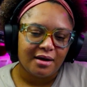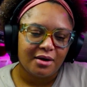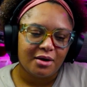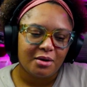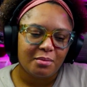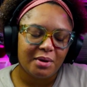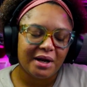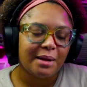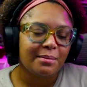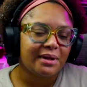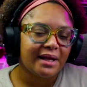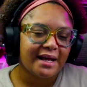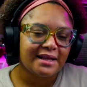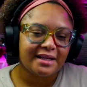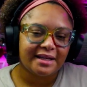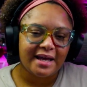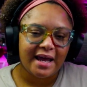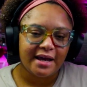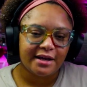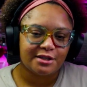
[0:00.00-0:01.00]
But I'm glad
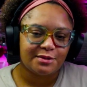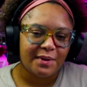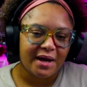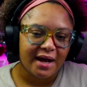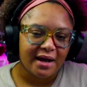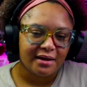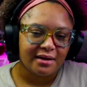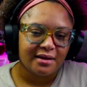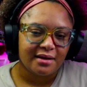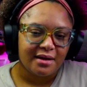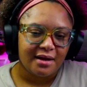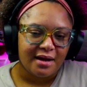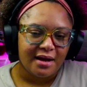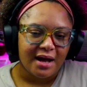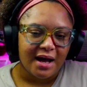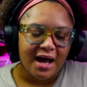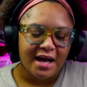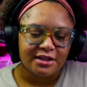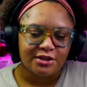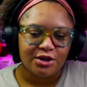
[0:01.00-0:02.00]
the gang is back.
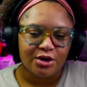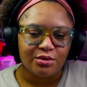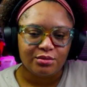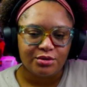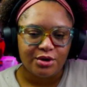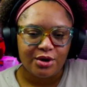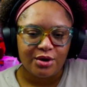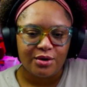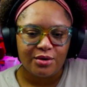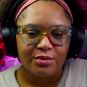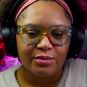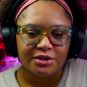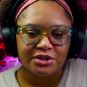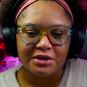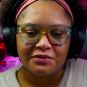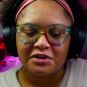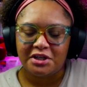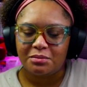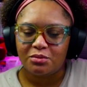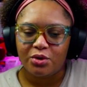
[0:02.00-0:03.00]
I don't know what
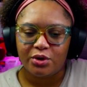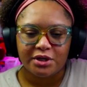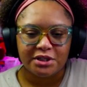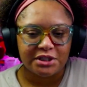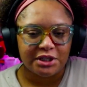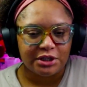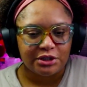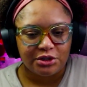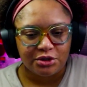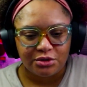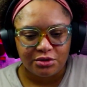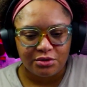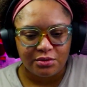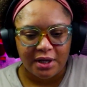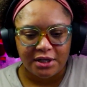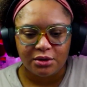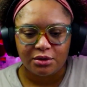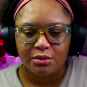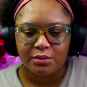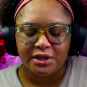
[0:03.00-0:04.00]
Jeffrey Dean Morgan's gonna do. I
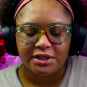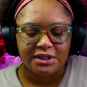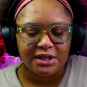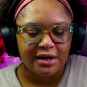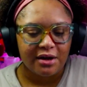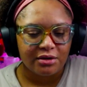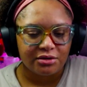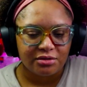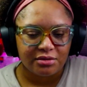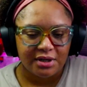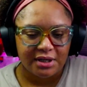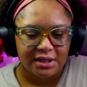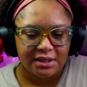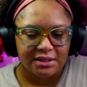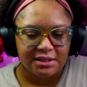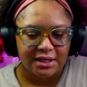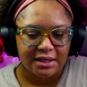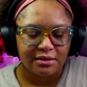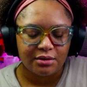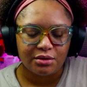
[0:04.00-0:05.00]
don't know what his character
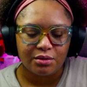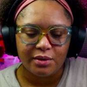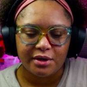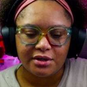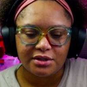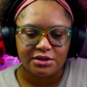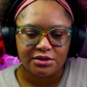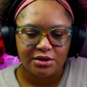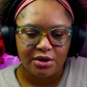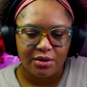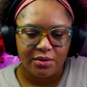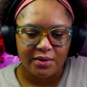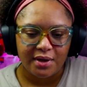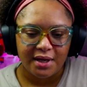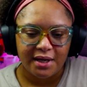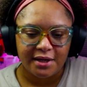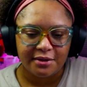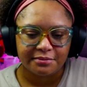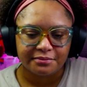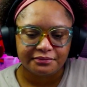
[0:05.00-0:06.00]
is. I don't know where he's
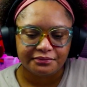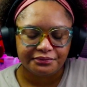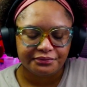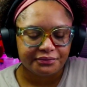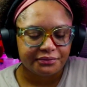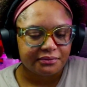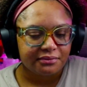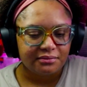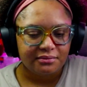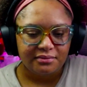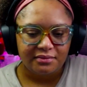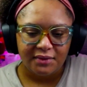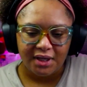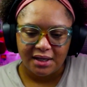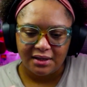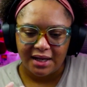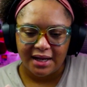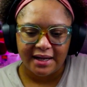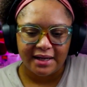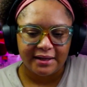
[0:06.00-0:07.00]
going.
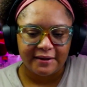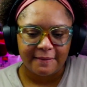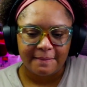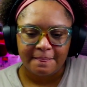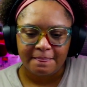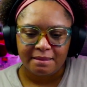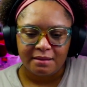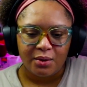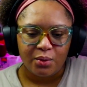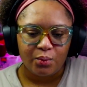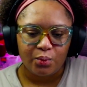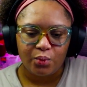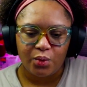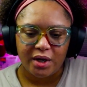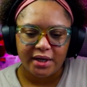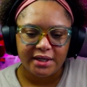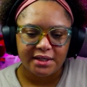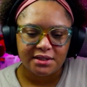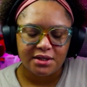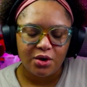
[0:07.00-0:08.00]
Like,
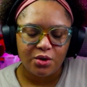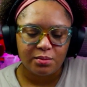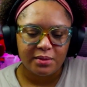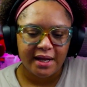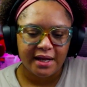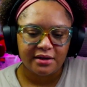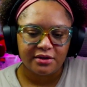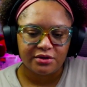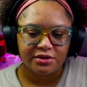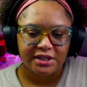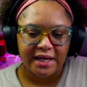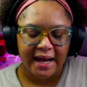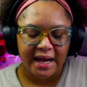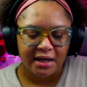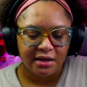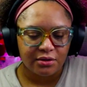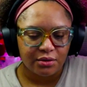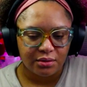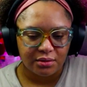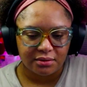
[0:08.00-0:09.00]
what is Homelander's
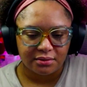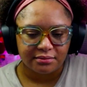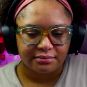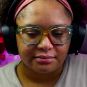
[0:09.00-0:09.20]
angle?